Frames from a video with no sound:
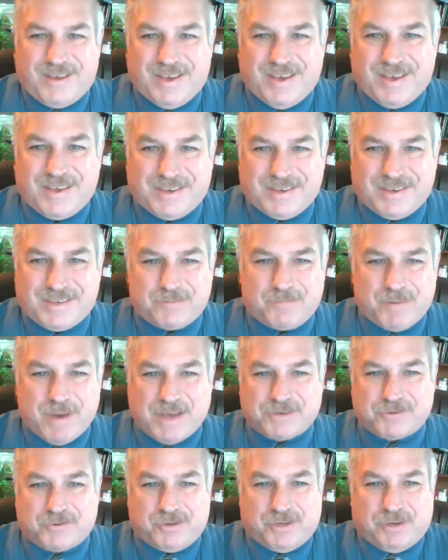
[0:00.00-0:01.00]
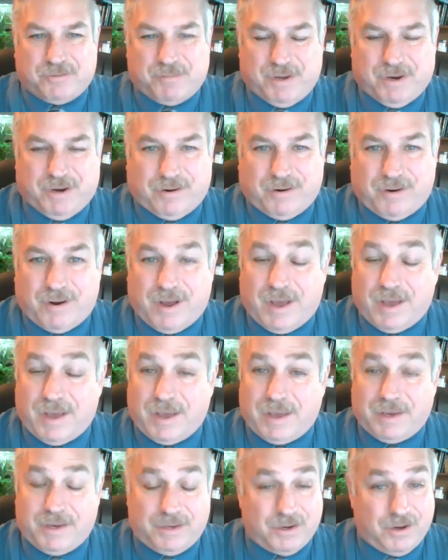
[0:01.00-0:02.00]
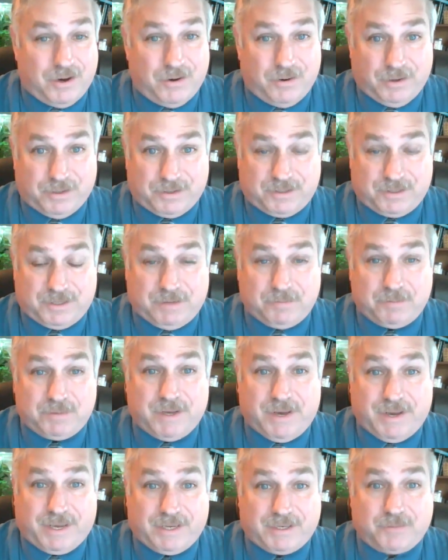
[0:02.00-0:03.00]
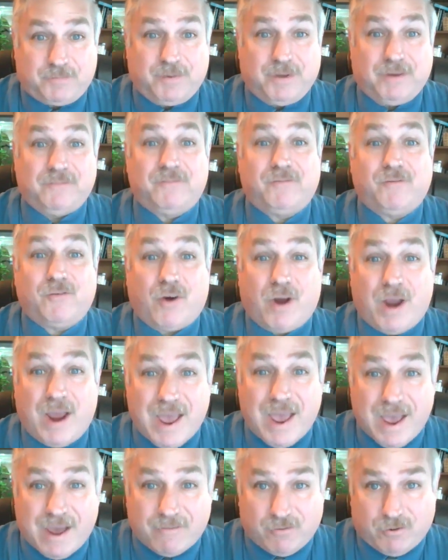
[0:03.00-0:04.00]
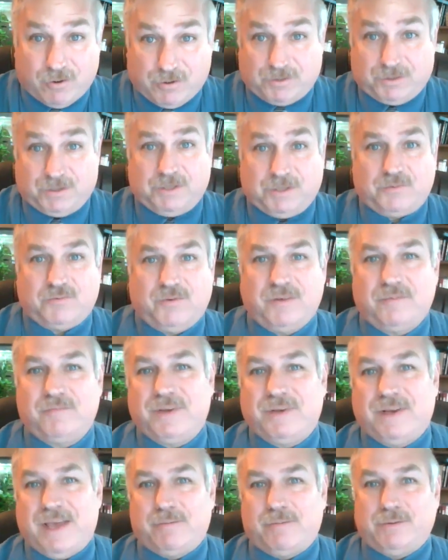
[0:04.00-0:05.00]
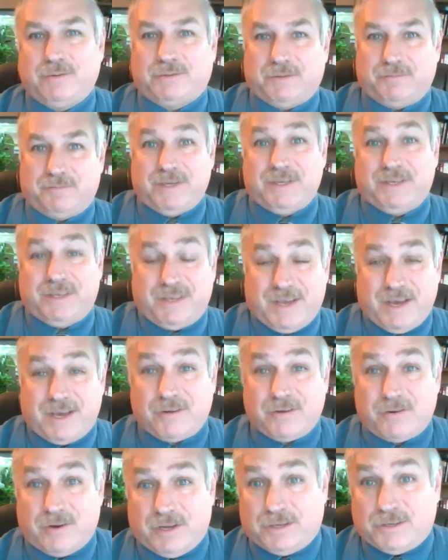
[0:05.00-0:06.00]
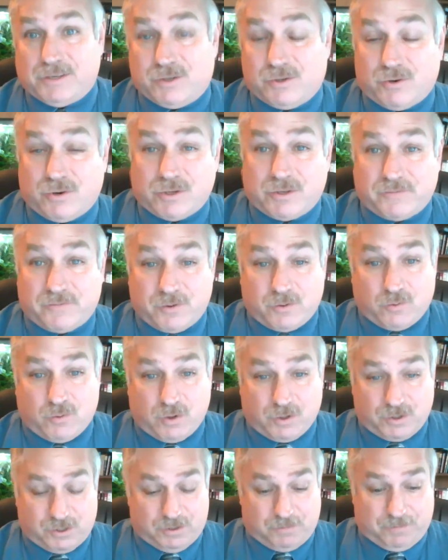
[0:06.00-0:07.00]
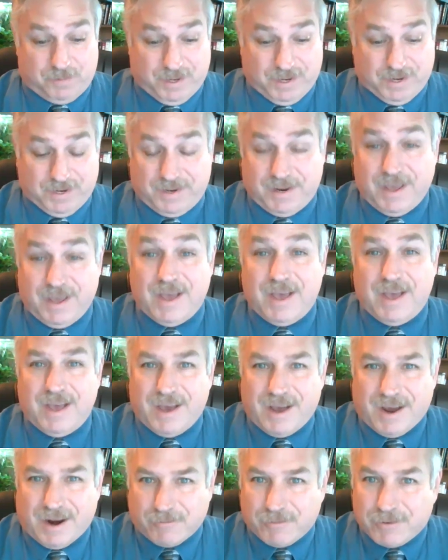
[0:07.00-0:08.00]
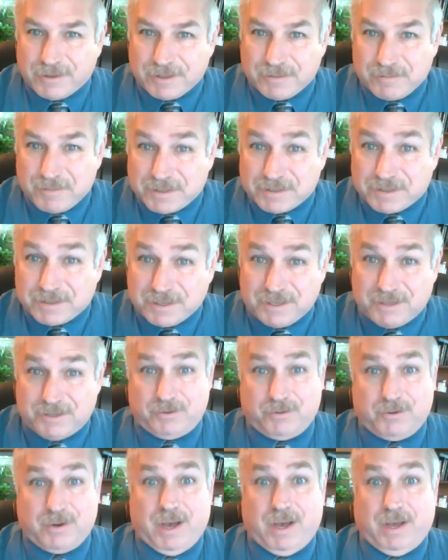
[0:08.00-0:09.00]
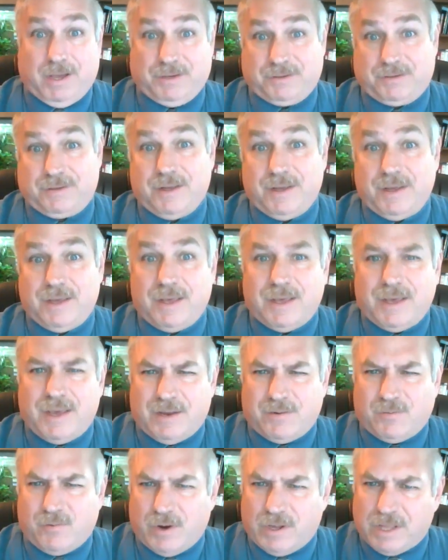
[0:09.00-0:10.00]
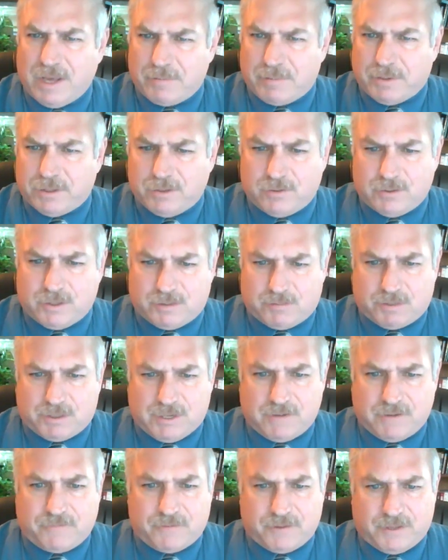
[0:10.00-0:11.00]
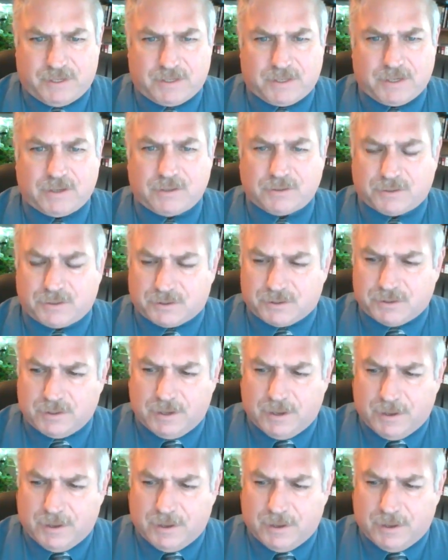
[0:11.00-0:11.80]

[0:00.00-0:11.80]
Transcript: Hey kids, Pastor Jim here. You know, it seems like it's been forever since we've been able to be together in church for worship, and I really miss seeing you guys. And while I've been doing some stuff for the adults,